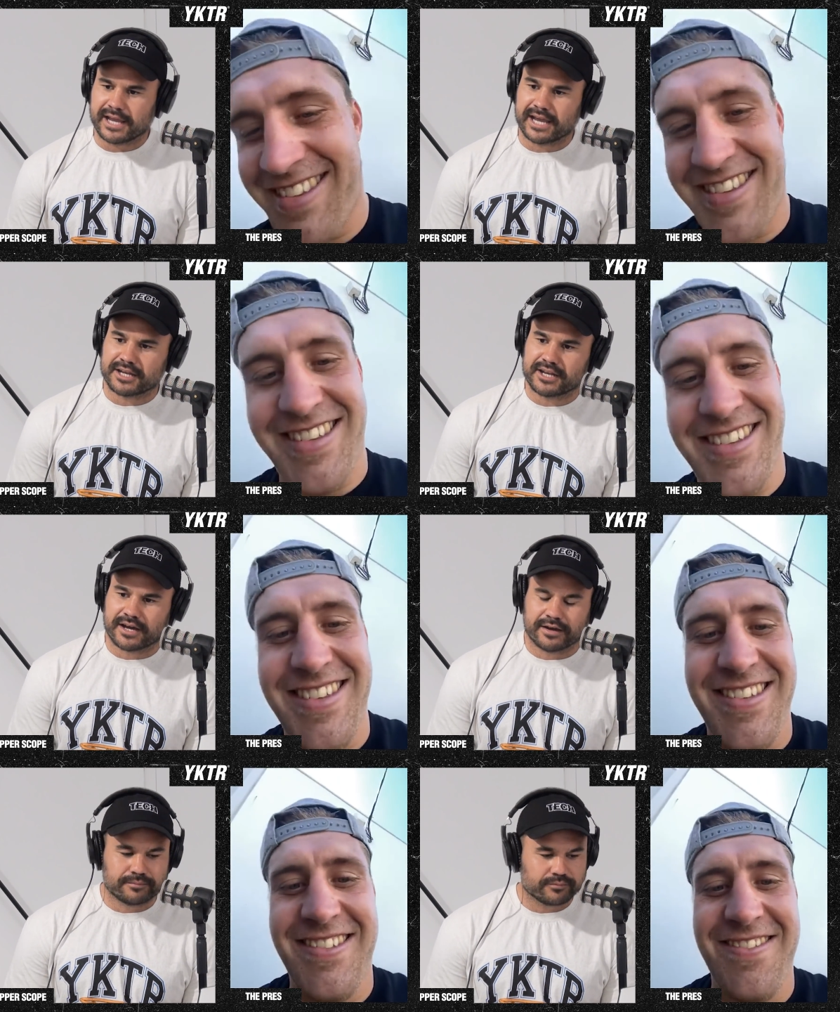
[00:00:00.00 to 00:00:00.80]
Speaker 1: and
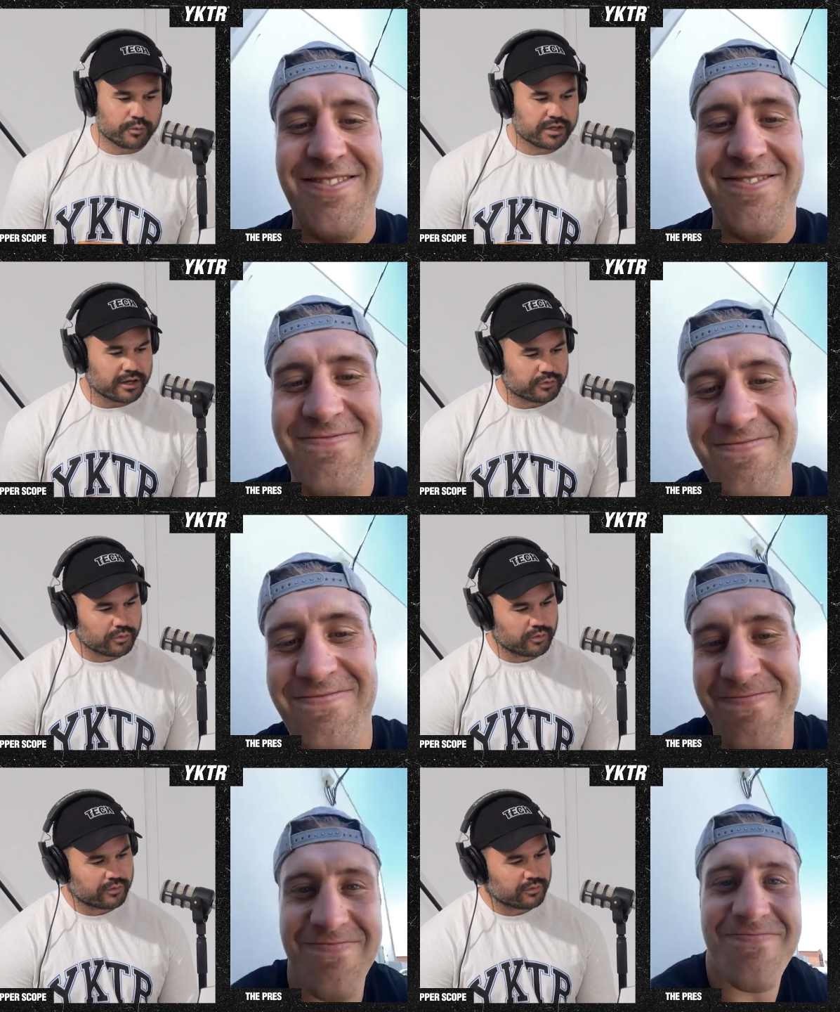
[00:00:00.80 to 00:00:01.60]
um, we go
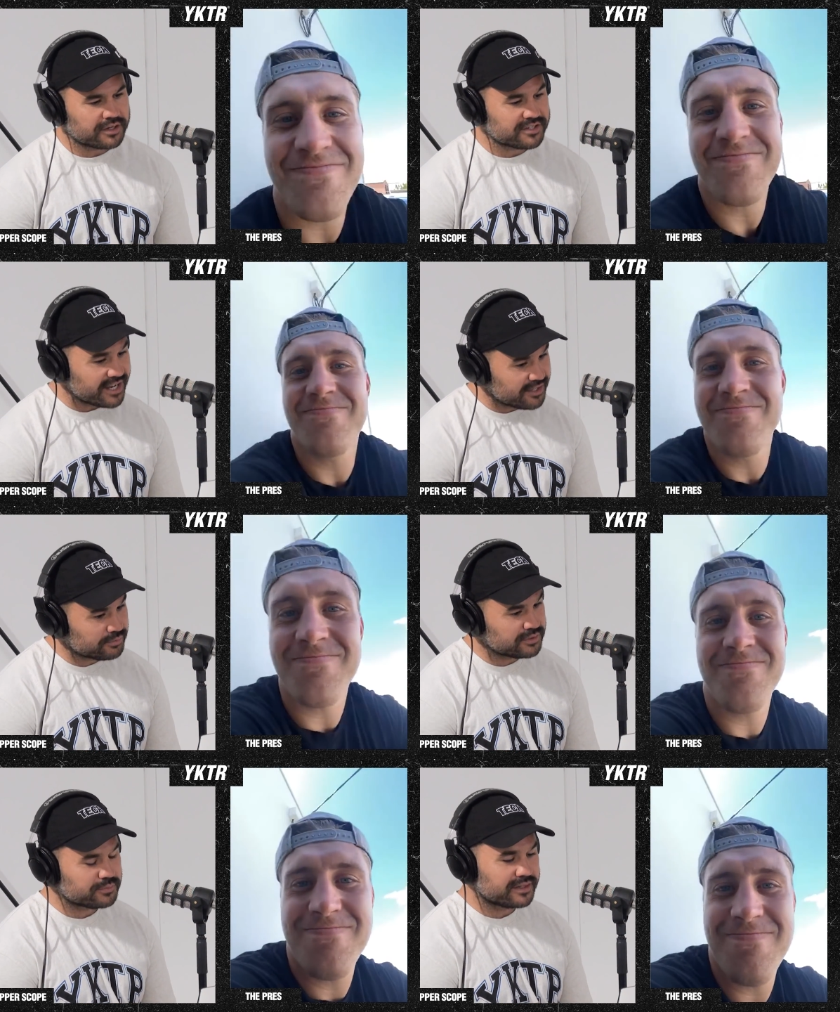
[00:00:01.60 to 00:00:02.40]
through all the right
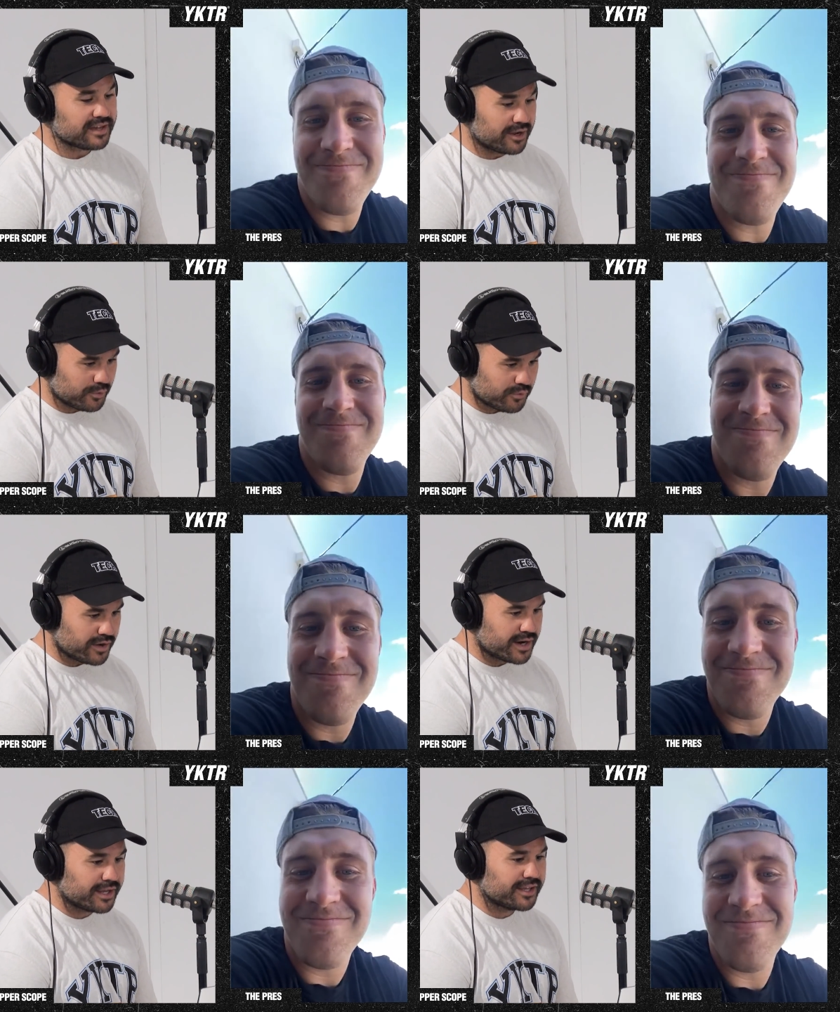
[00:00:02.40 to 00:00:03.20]
chains. We speak to Uncle
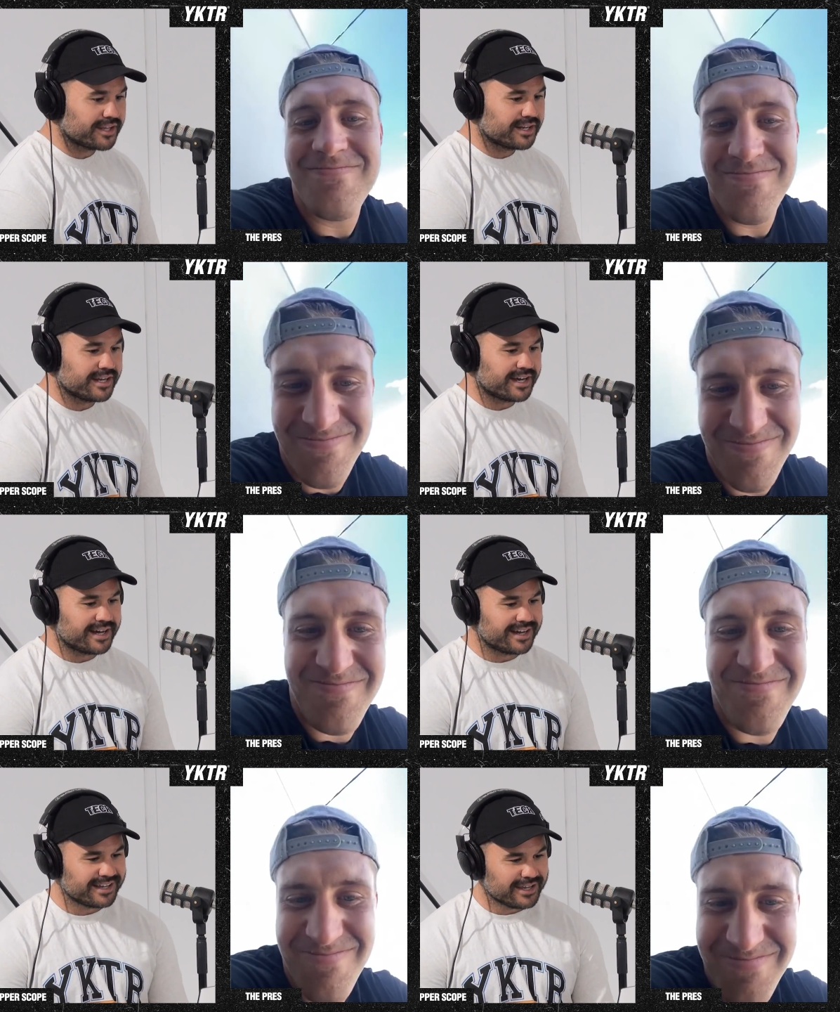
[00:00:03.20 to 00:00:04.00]
Frank and
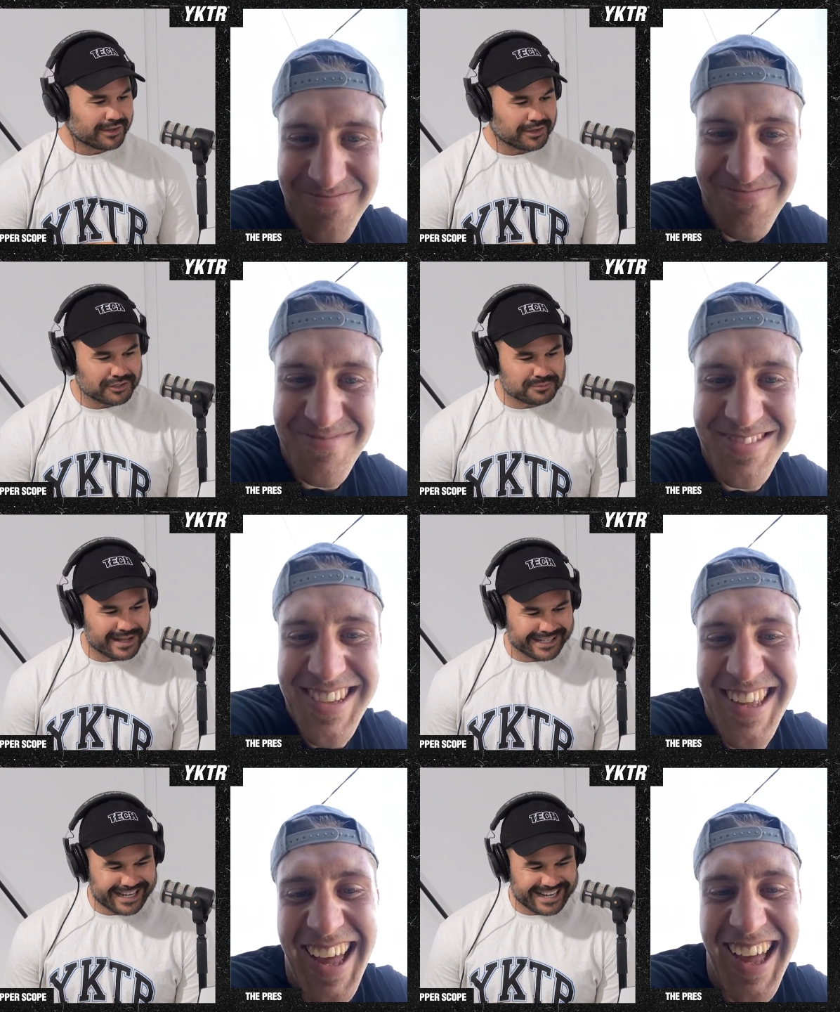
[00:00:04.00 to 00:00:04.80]
uh, Coach
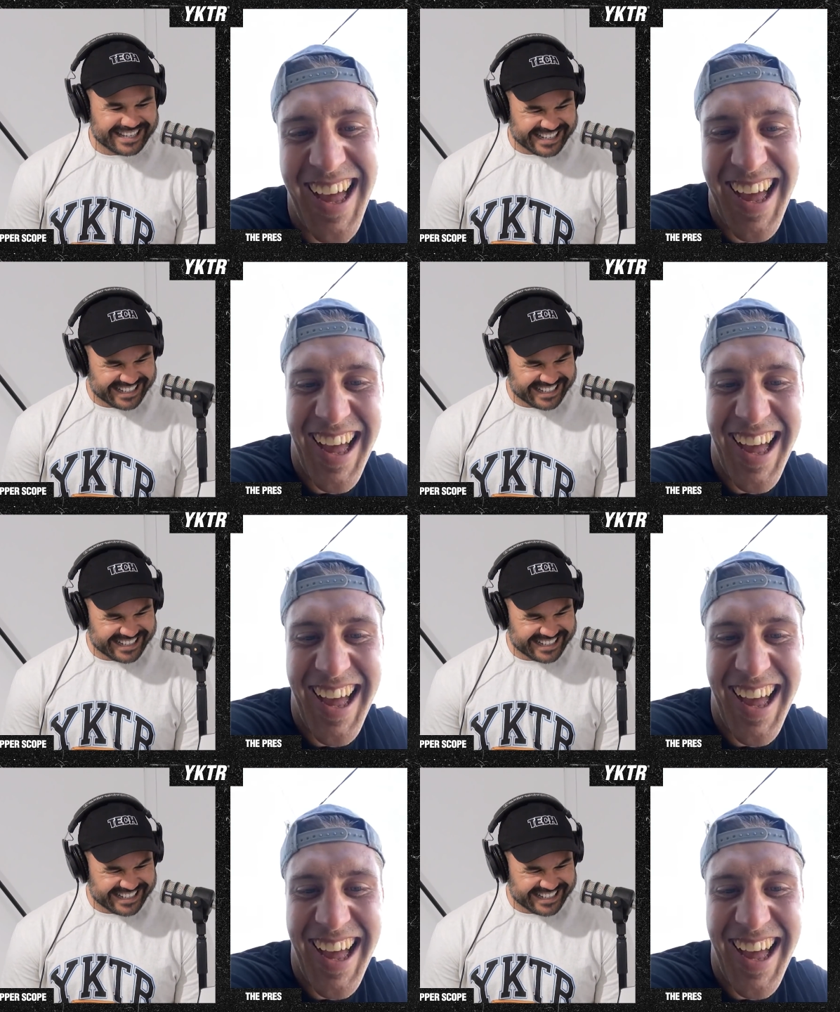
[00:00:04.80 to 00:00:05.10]
Bellyache,